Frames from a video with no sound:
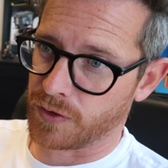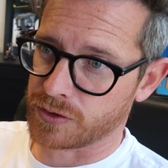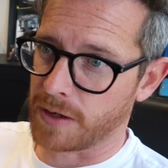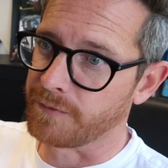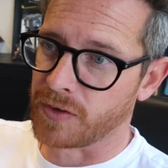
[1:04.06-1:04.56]

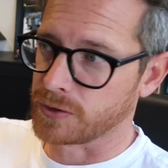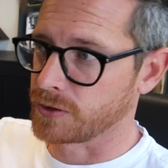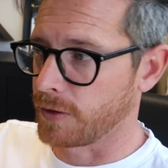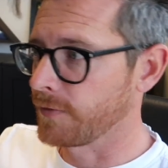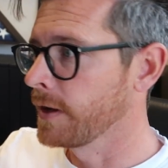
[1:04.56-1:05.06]
first come, first
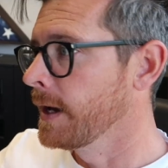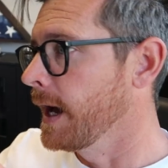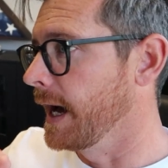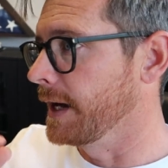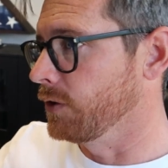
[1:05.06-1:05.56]
serve.
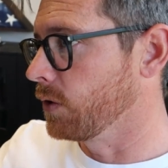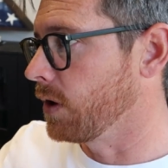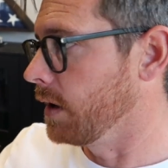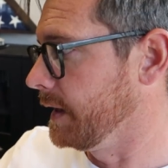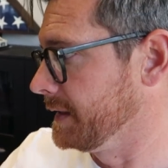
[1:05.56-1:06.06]
No
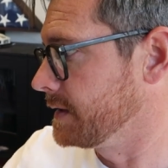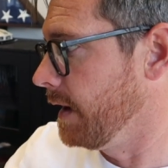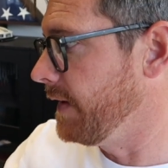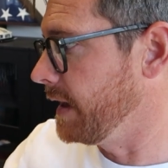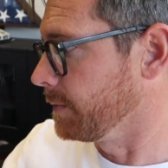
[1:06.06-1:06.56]
call-ins
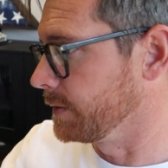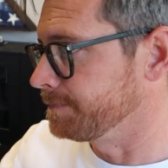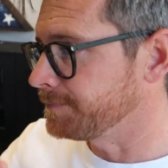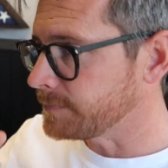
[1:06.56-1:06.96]
available.